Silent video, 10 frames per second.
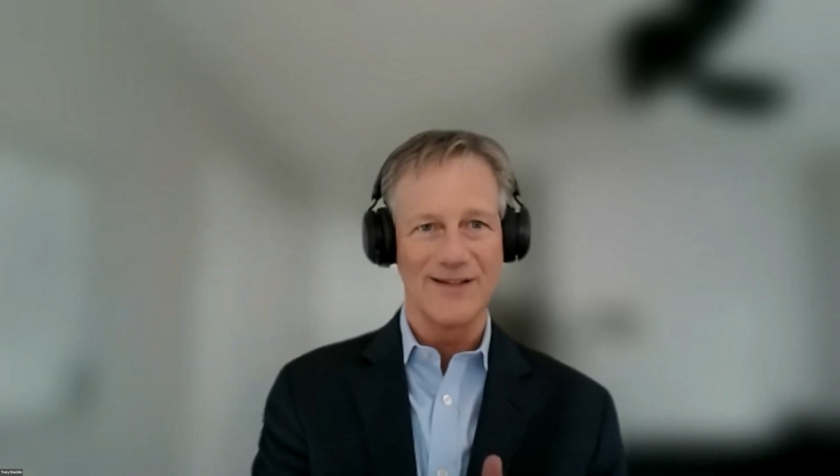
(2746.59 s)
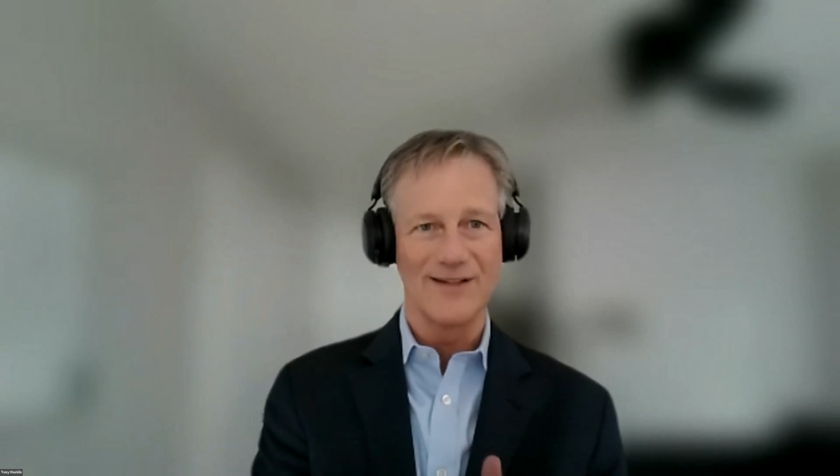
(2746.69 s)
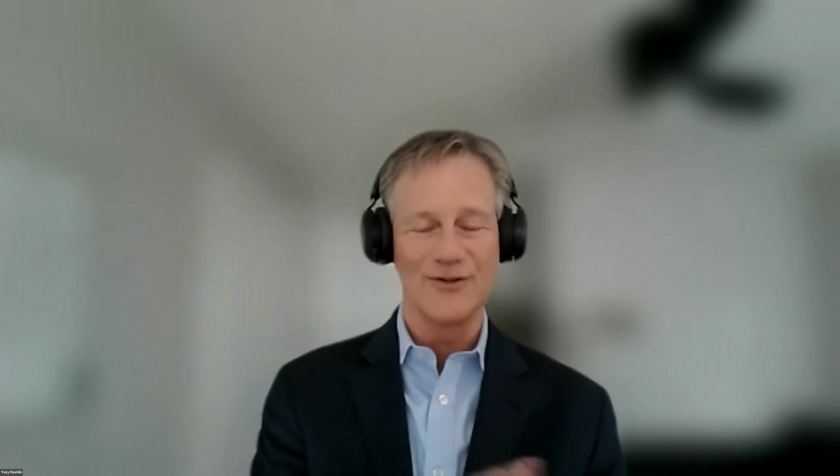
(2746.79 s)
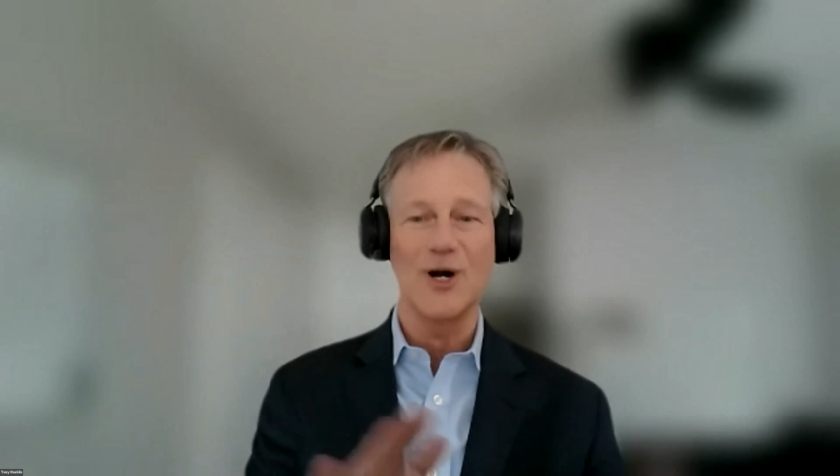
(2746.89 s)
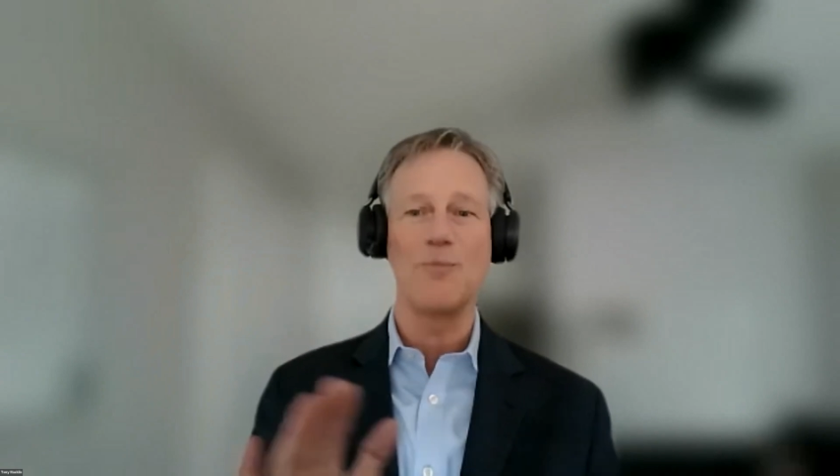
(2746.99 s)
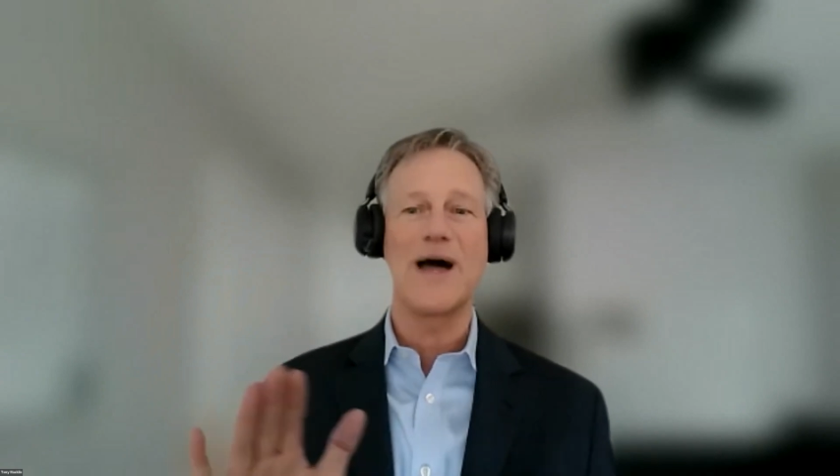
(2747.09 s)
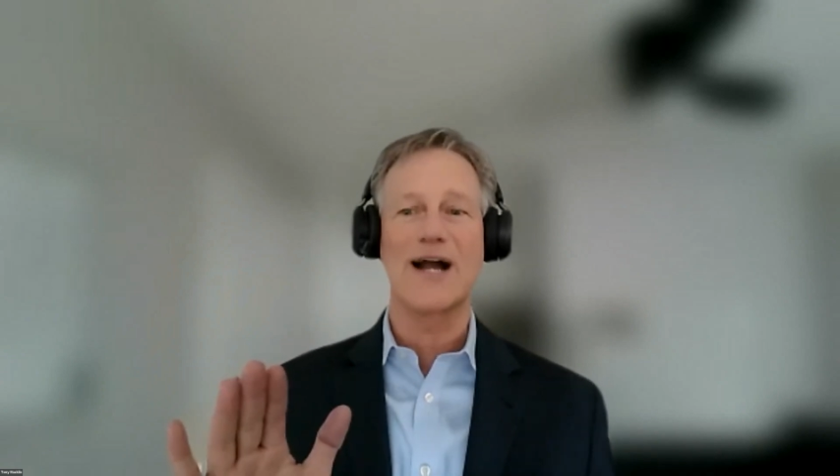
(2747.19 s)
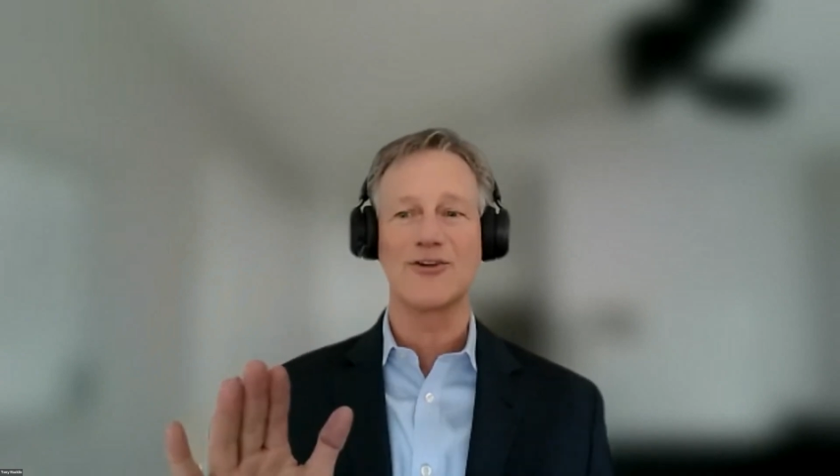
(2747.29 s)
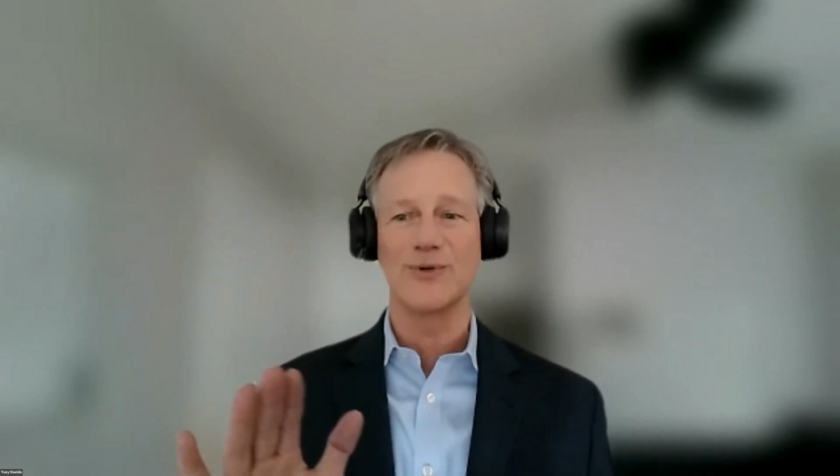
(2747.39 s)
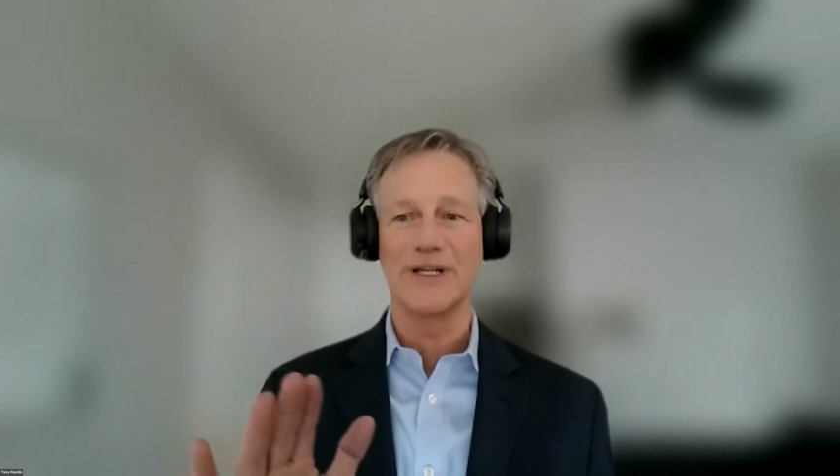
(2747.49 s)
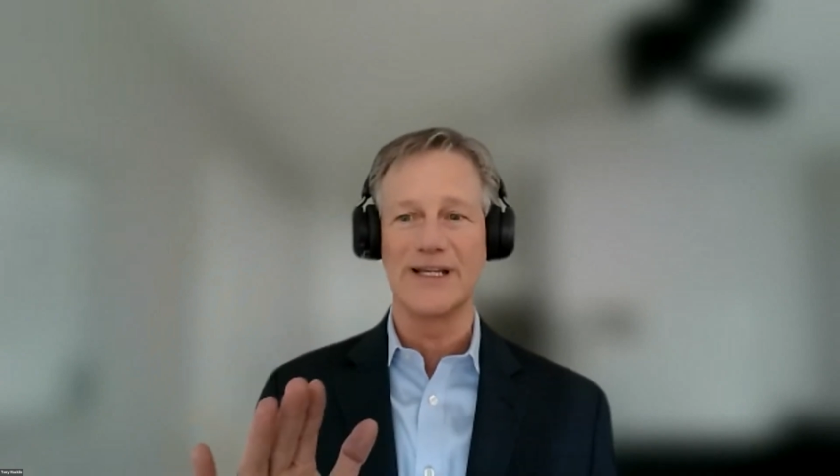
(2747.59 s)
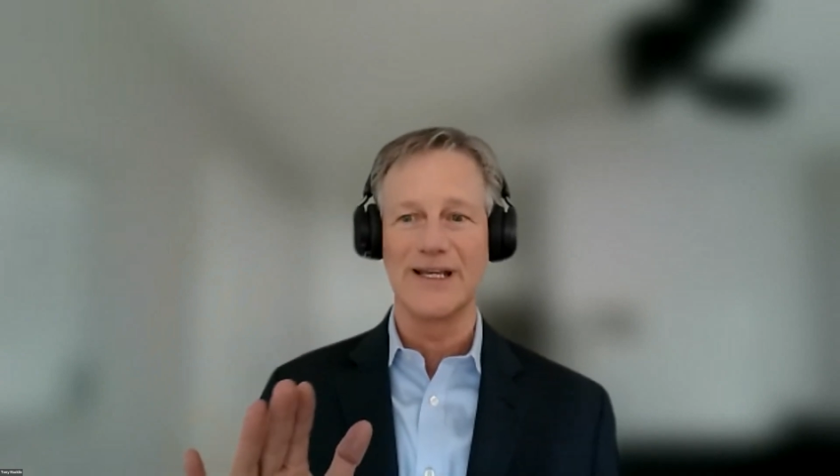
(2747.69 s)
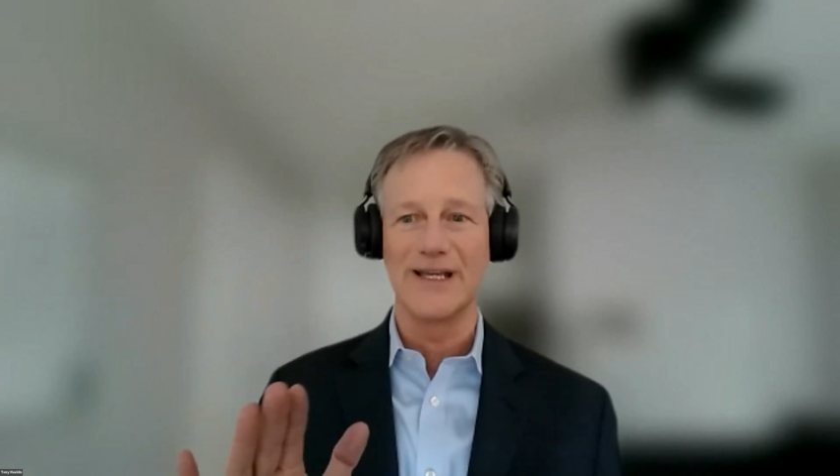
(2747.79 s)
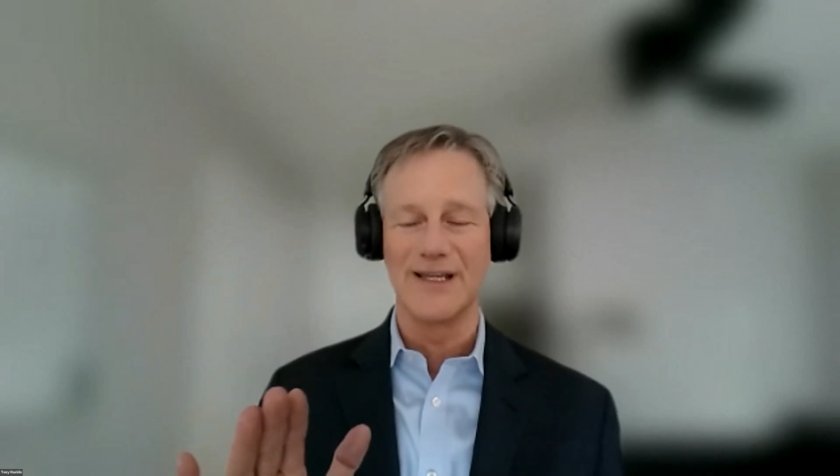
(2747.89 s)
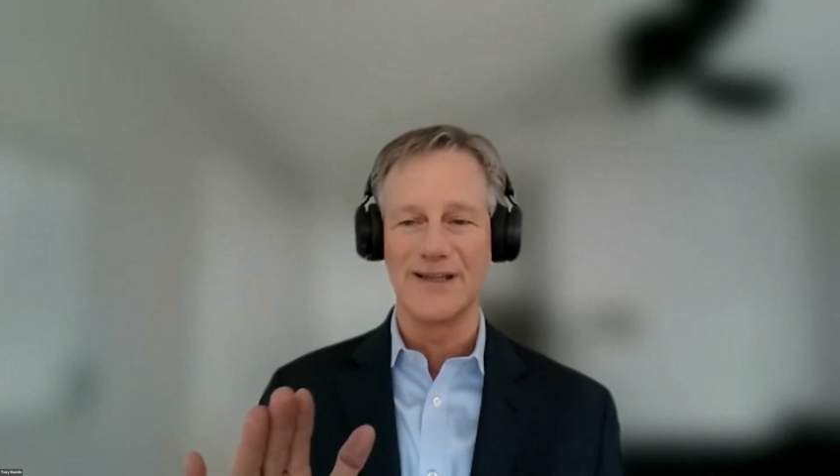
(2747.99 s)
And you come back to it
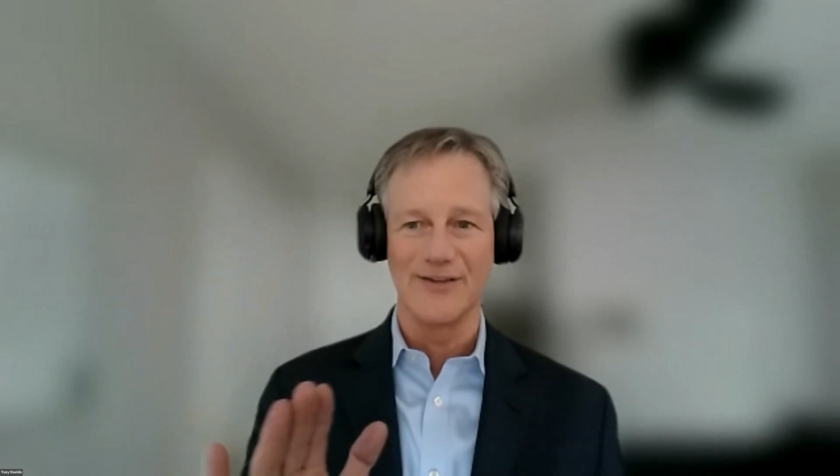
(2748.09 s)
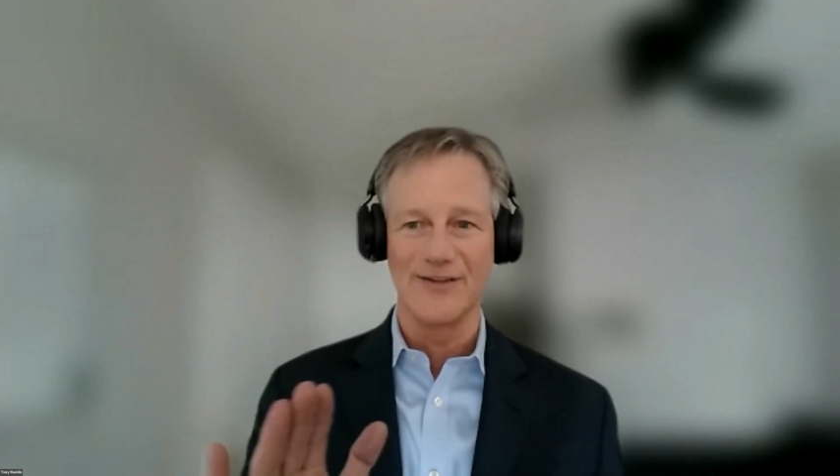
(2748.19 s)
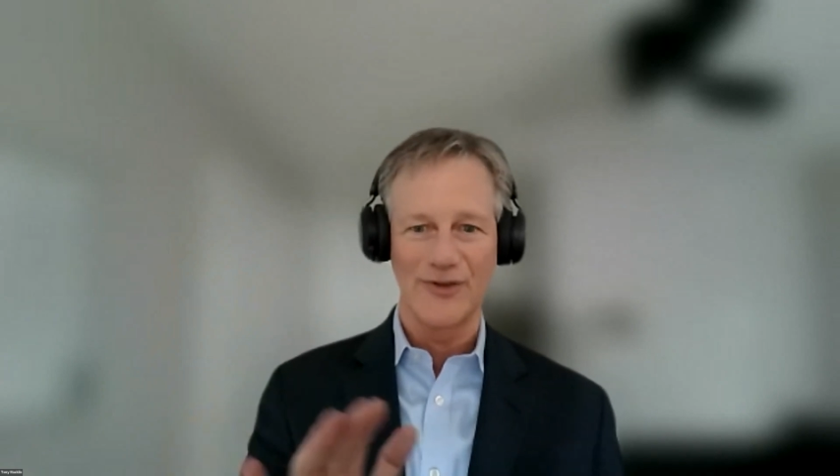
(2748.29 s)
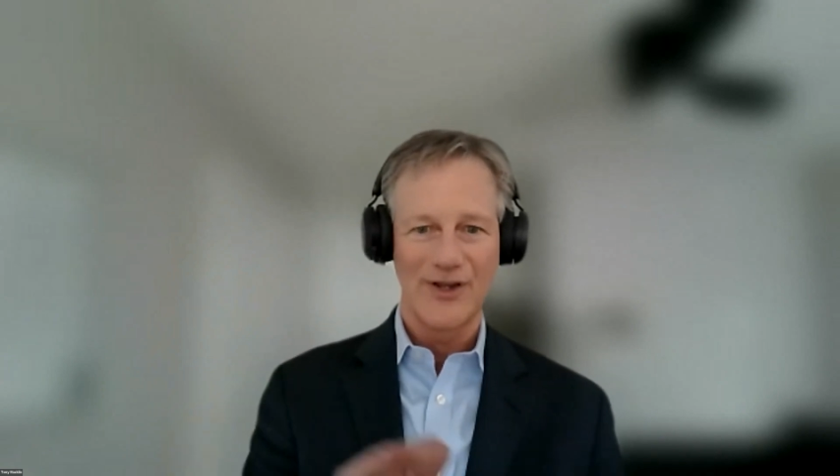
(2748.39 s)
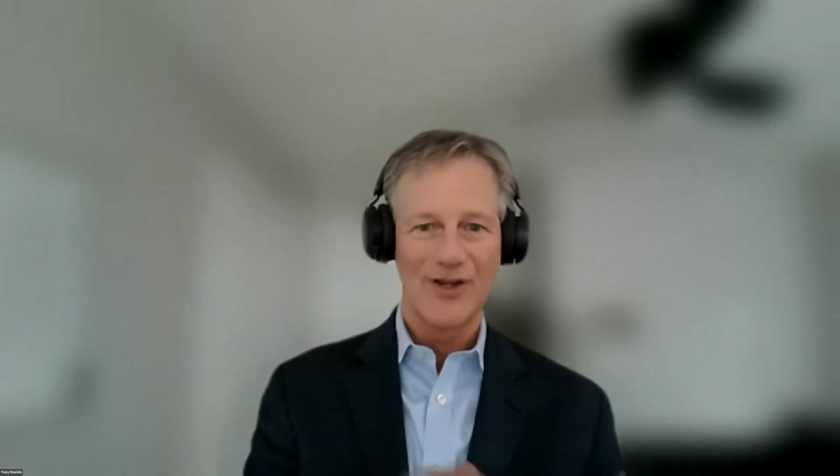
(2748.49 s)
again, this